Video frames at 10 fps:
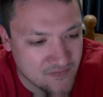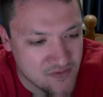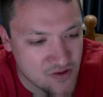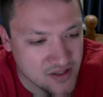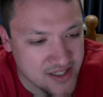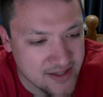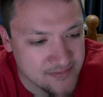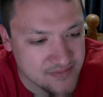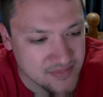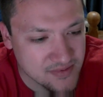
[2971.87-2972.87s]

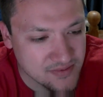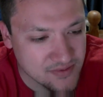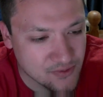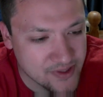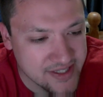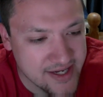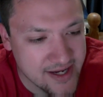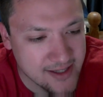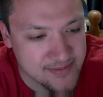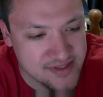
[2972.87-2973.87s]
three
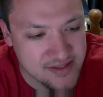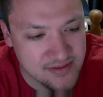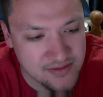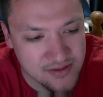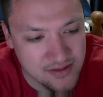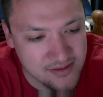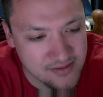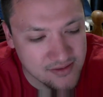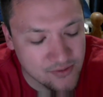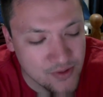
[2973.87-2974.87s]
and
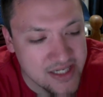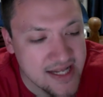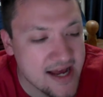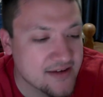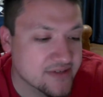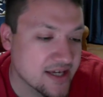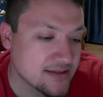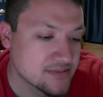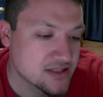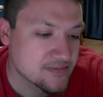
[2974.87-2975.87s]
a half
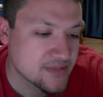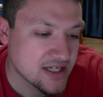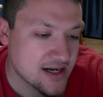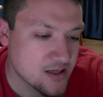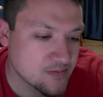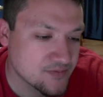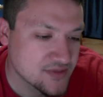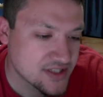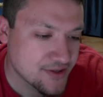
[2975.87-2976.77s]
games behind.